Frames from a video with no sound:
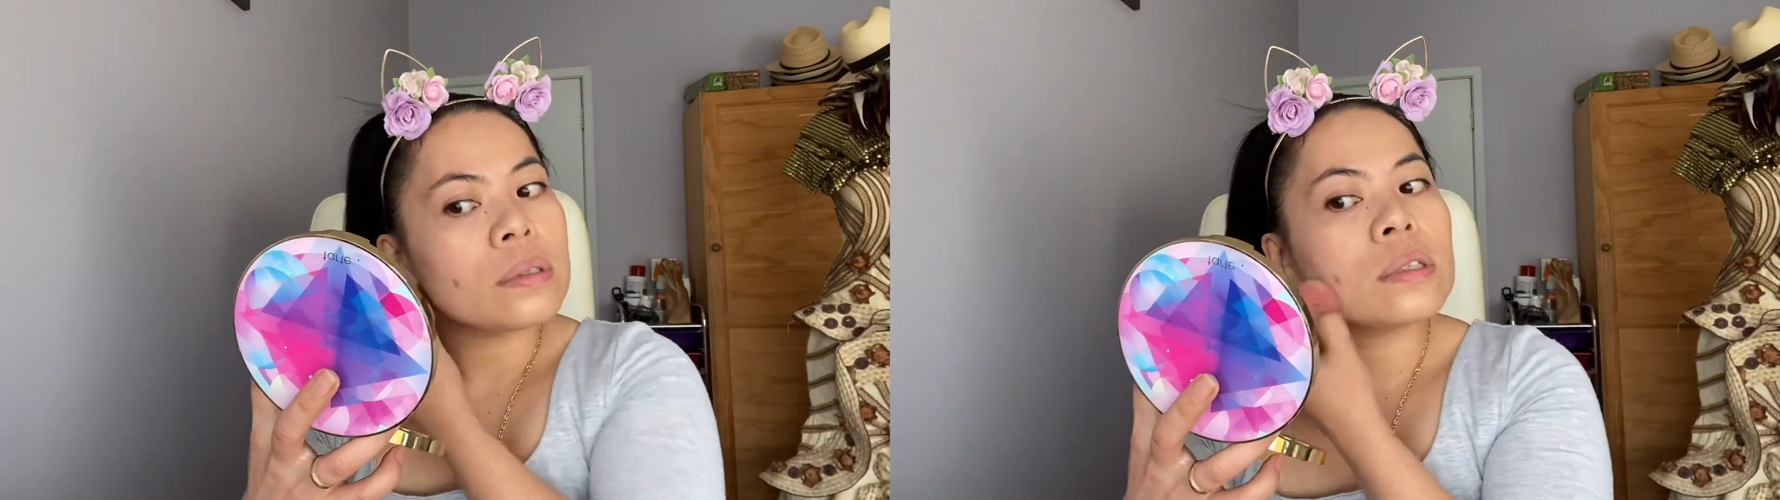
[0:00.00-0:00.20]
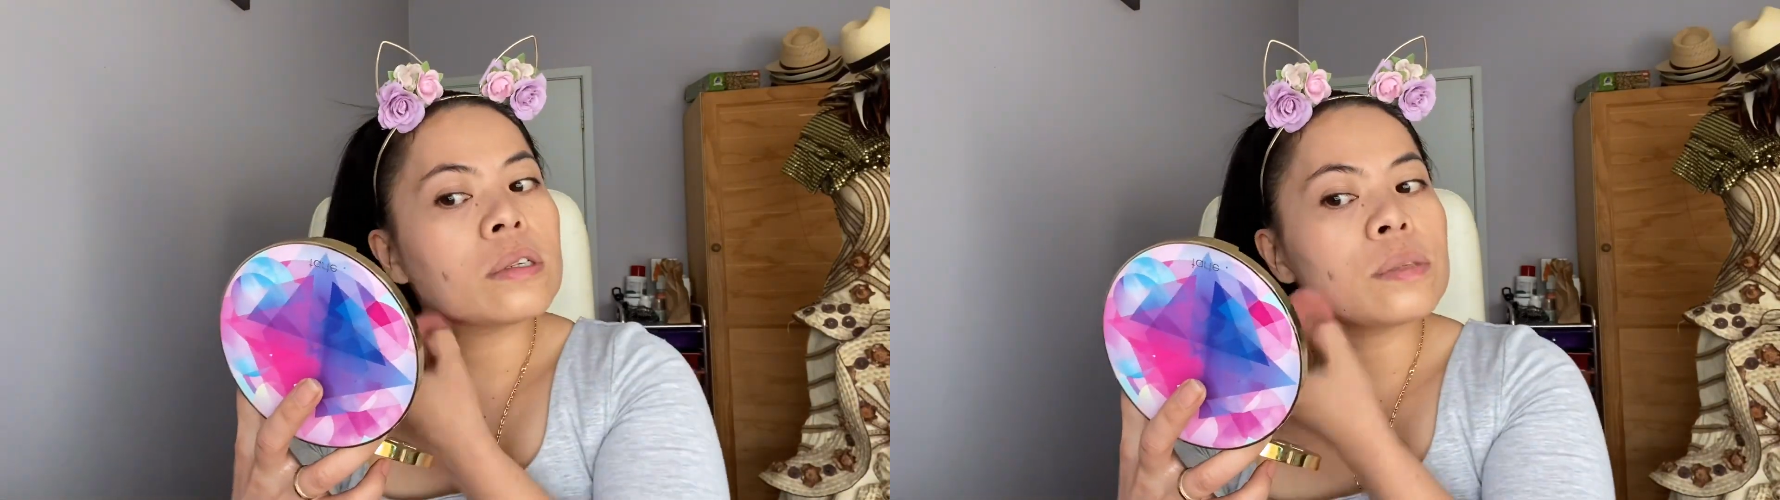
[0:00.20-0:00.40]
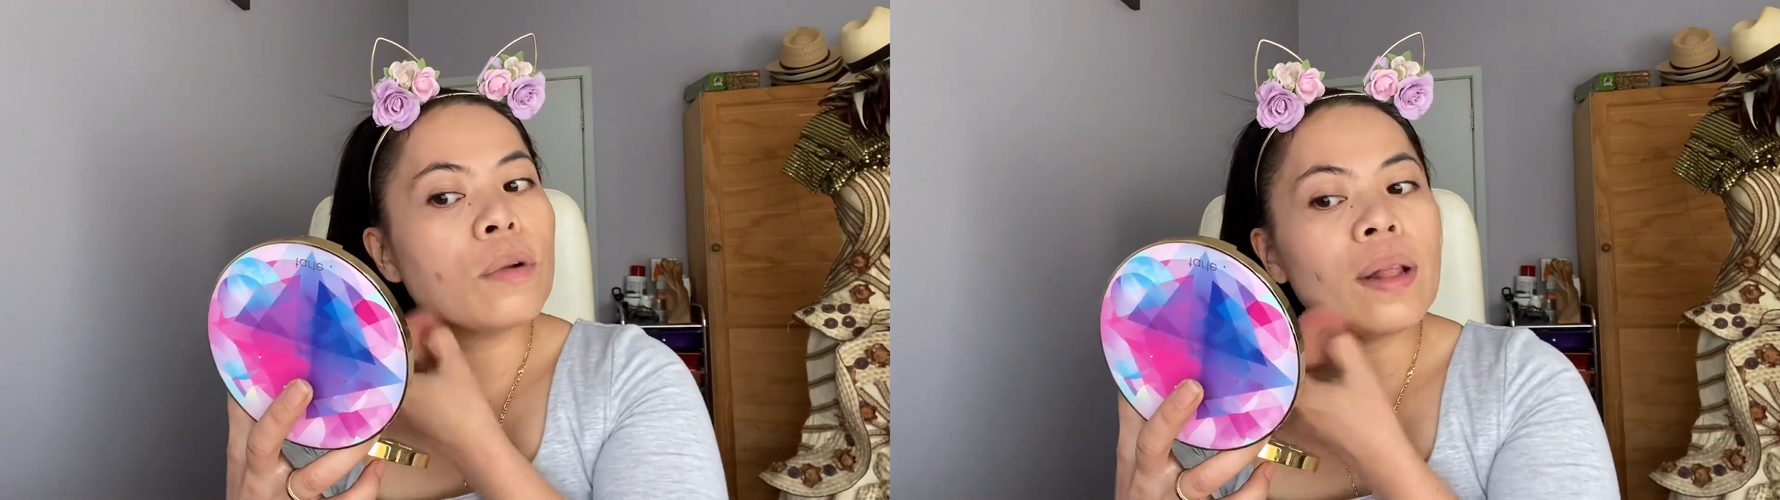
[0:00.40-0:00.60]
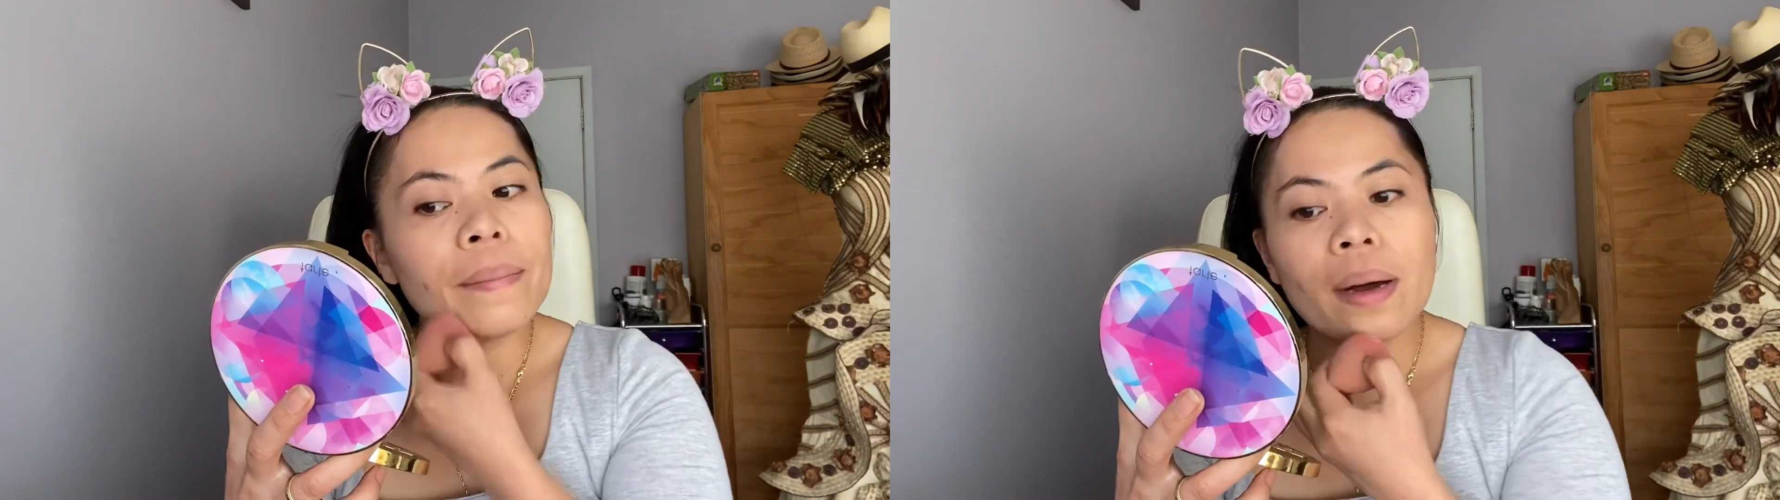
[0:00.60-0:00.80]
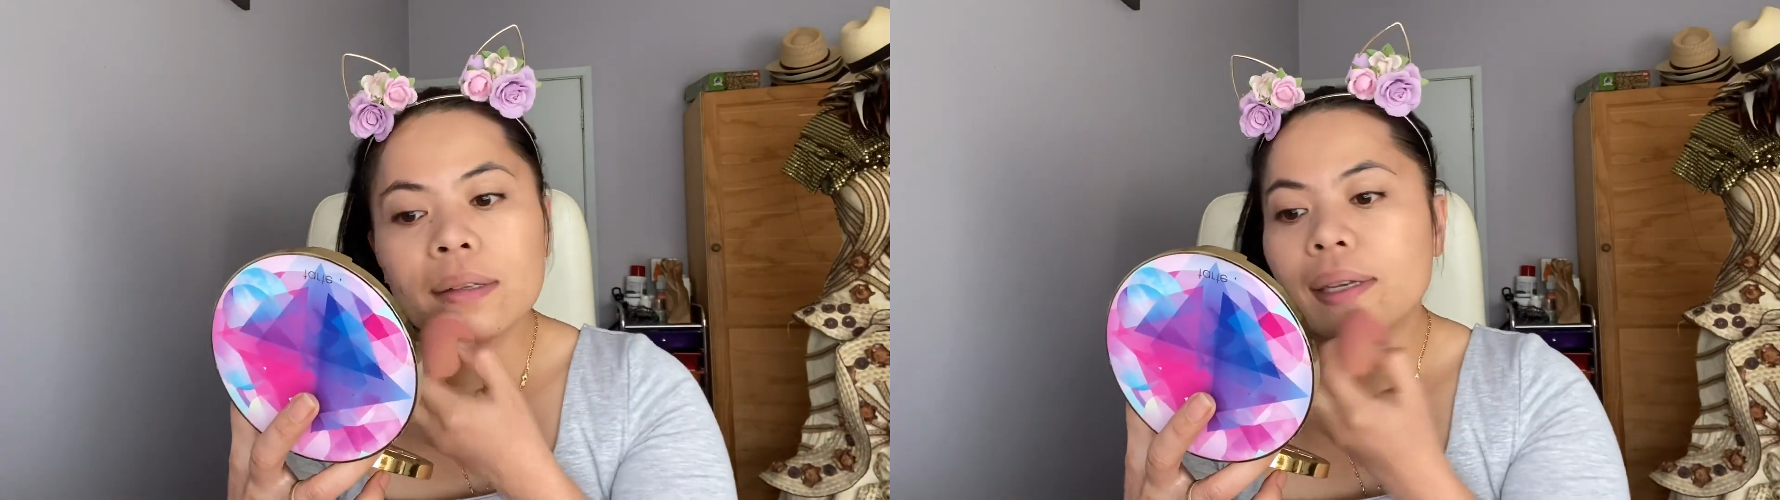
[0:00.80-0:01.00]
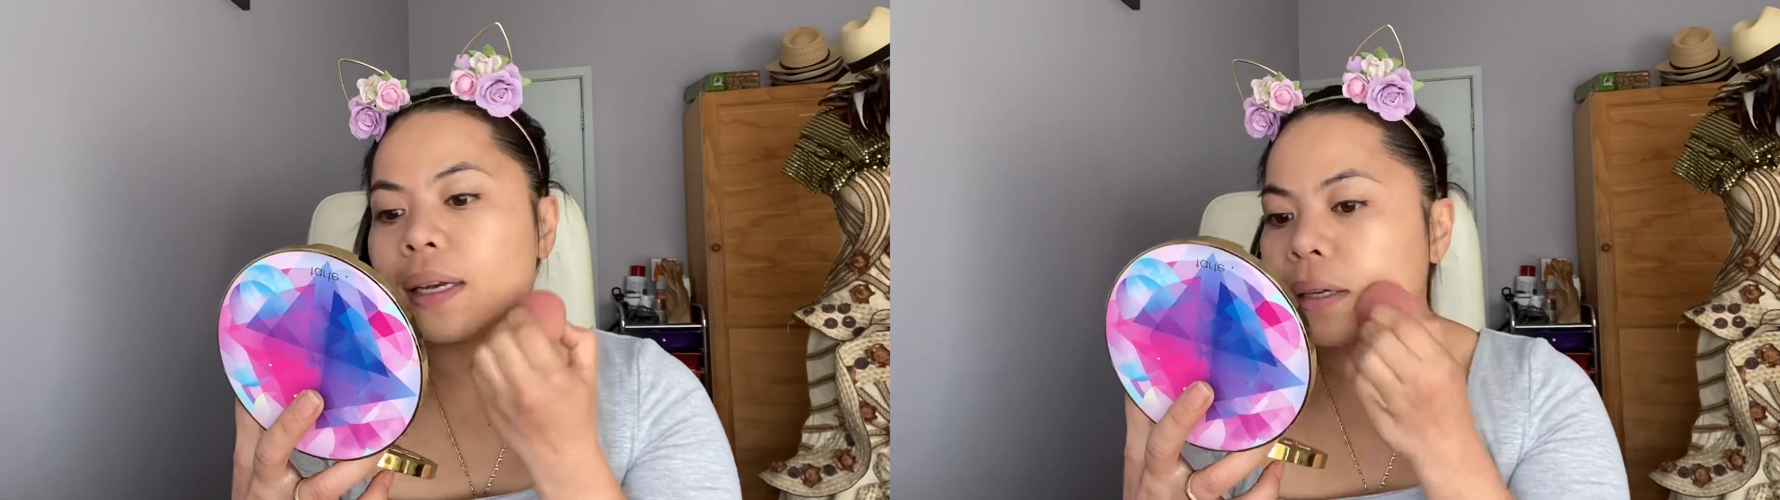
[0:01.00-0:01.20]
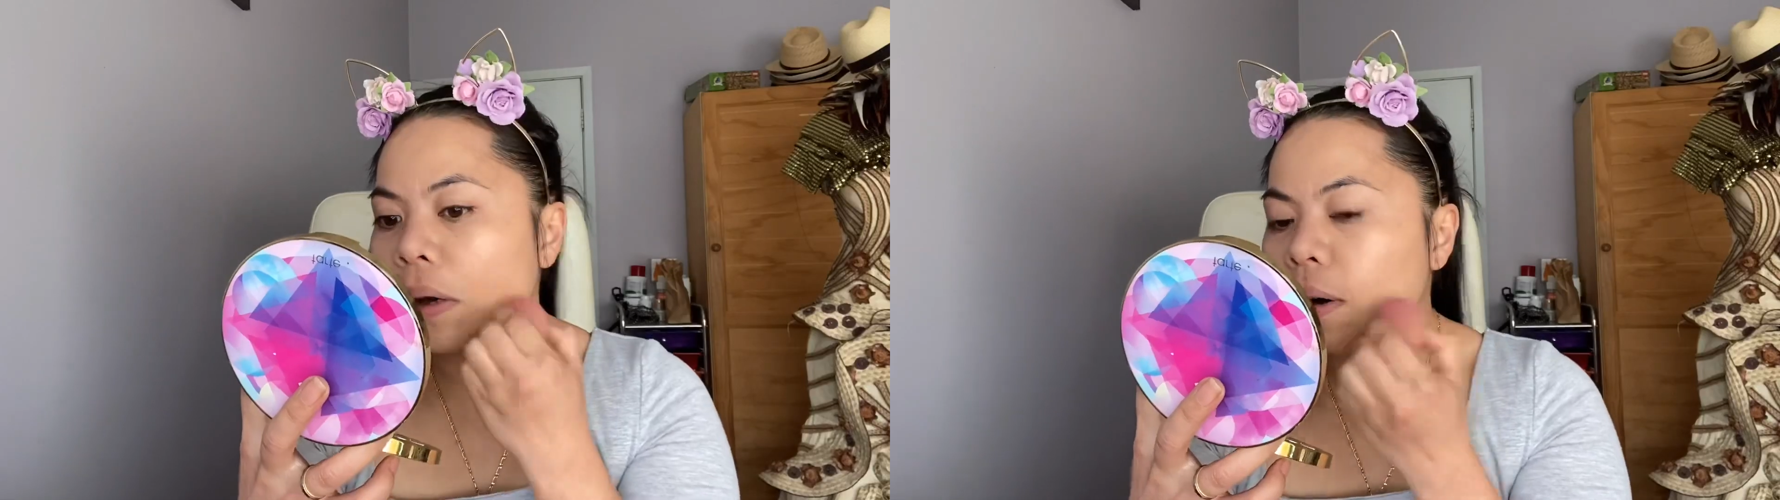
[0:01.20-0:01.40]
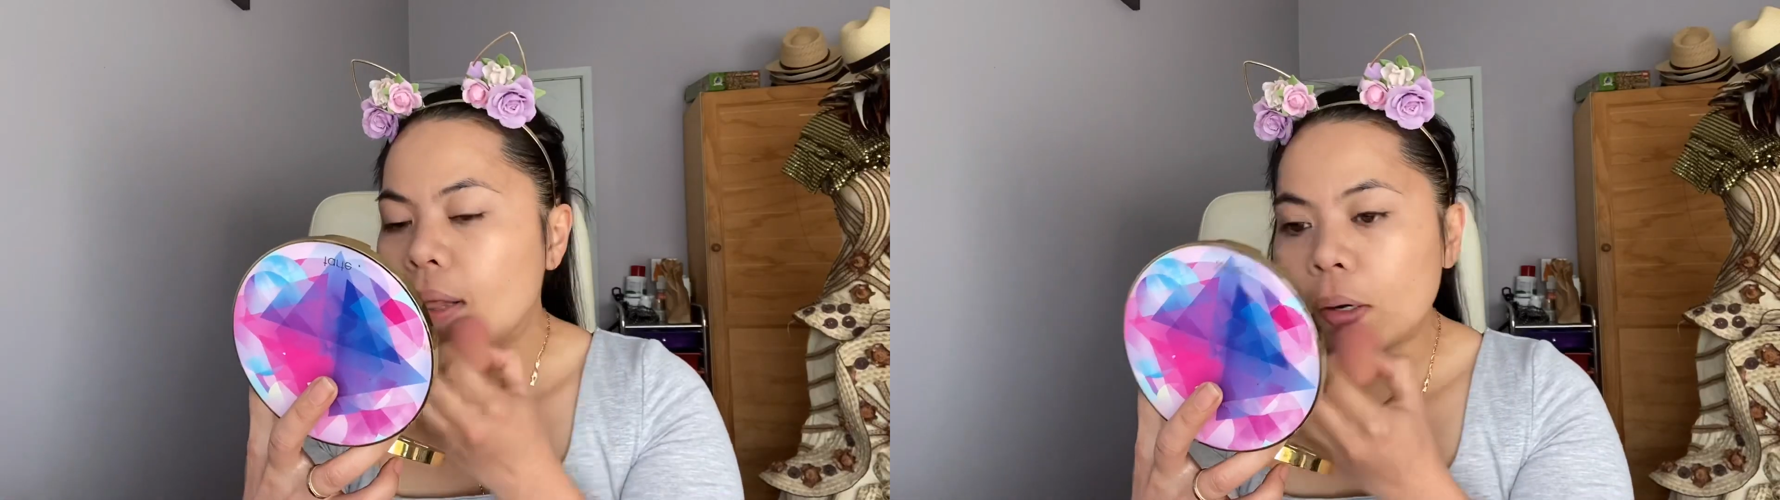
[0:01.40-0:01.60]
So small amount can
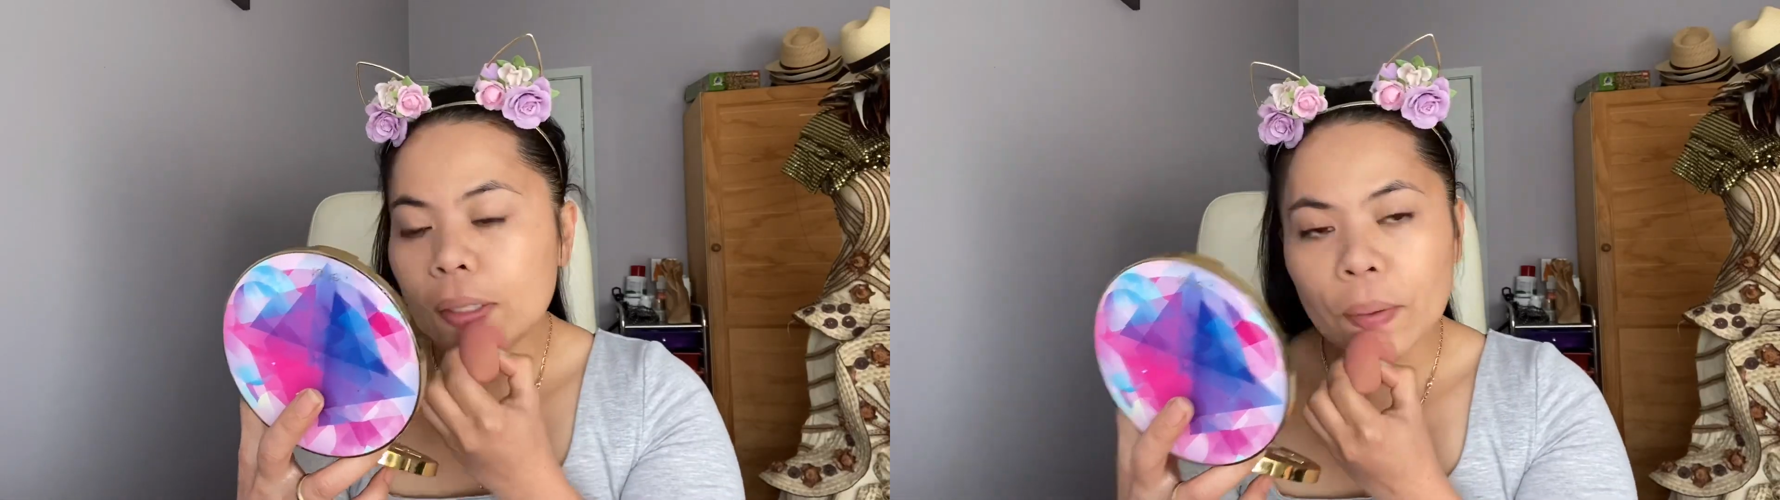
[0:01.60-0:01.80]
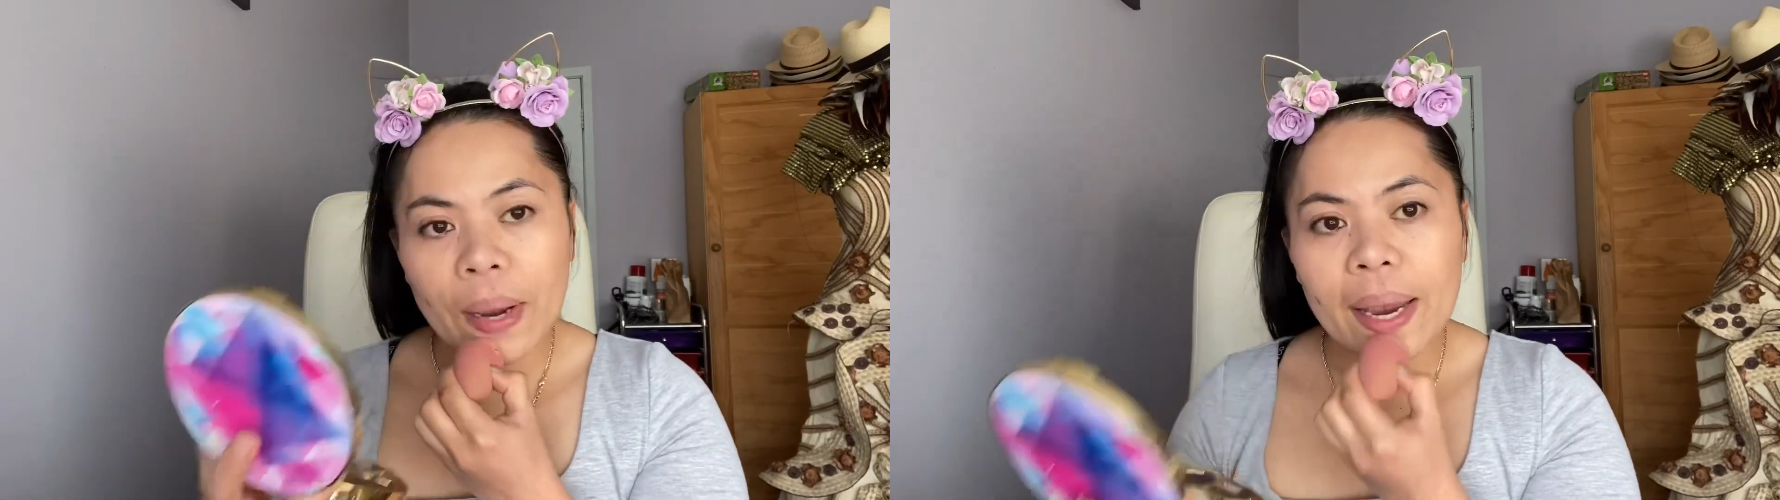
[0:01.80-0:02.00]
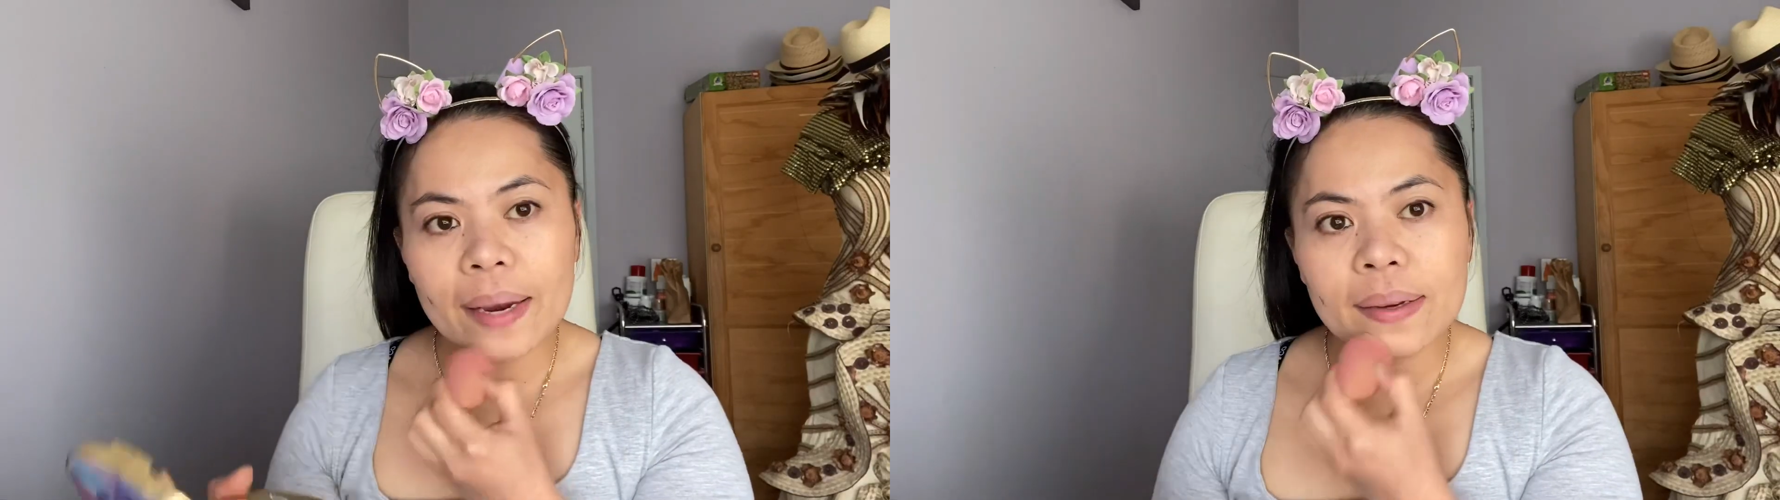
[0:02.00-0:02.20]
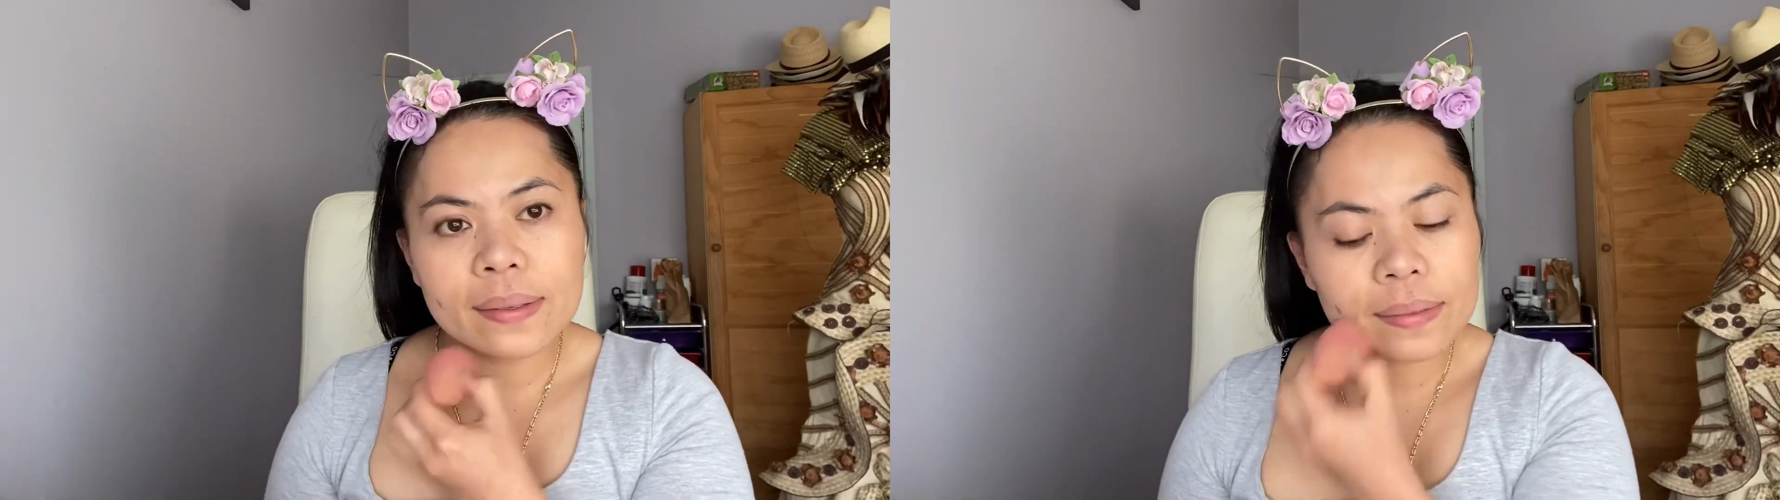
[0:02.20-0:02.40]
go along the way.